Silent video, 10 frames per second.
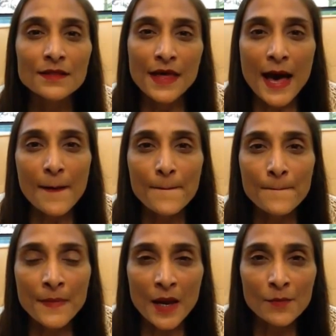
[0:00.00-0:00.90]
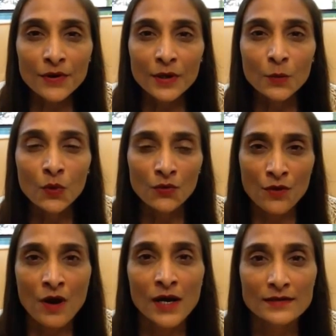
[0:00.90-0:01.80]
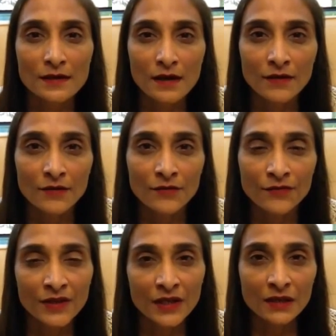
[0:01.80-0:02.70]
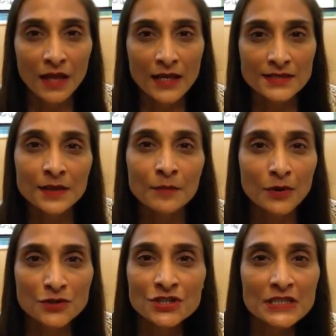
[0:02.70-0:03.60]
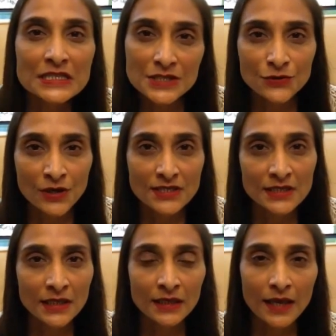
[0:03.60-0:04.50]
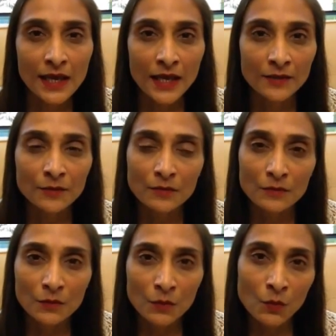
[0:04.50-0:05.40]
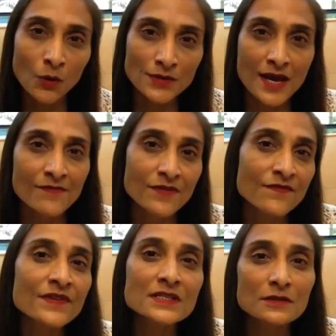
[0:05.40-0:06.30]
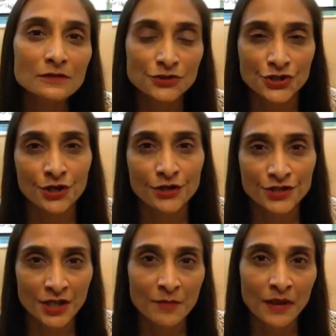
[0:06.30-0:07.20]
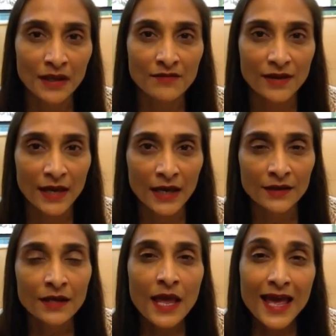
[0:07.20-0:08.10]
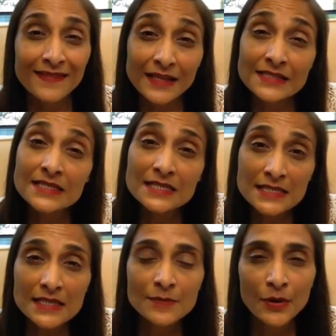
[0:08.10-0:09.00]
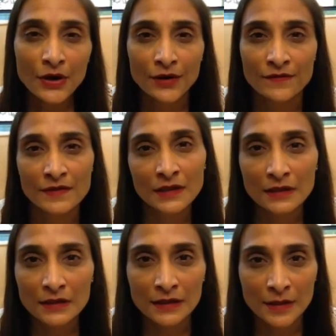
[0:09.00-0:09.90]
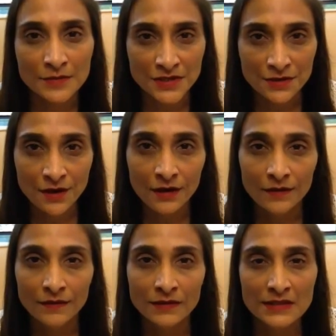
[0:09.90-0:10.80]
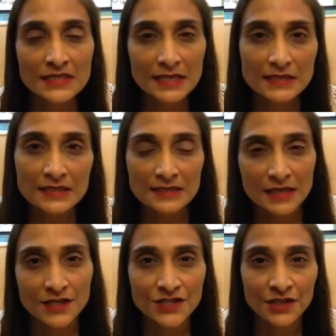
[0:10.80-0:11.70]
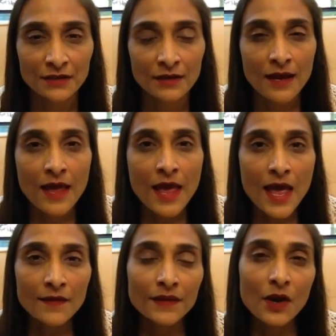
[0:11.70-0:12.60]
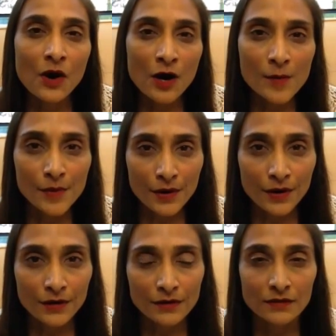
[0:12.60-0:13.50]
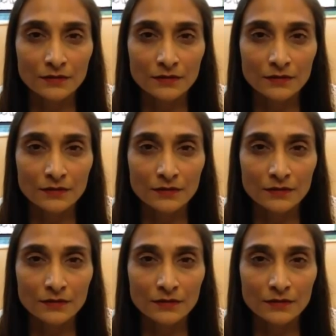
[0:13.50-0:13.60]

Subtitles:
that memory will not feel as emotionally distressing and won't have the physical charge that it may have had. And that's the D part of the EMDR, the desensitization. And the R part,